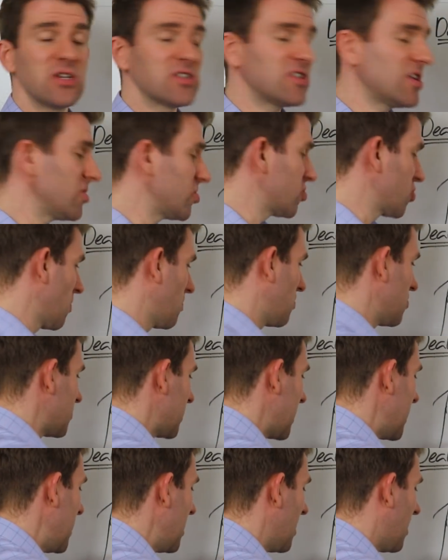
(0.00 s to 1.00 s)
Let's say your stop
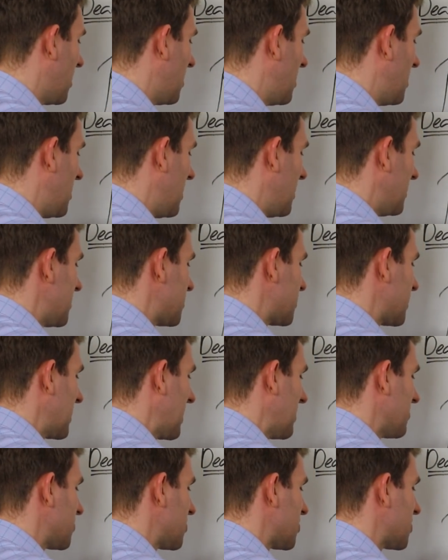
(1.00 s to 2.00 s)
was here, let's say
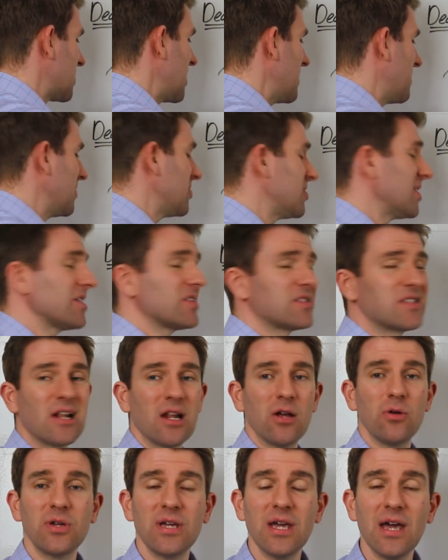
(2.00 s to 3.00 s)
that was the slippage, that's
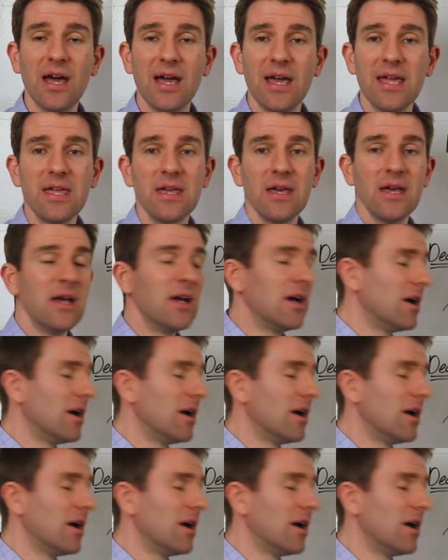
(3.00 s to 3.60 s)
still okay.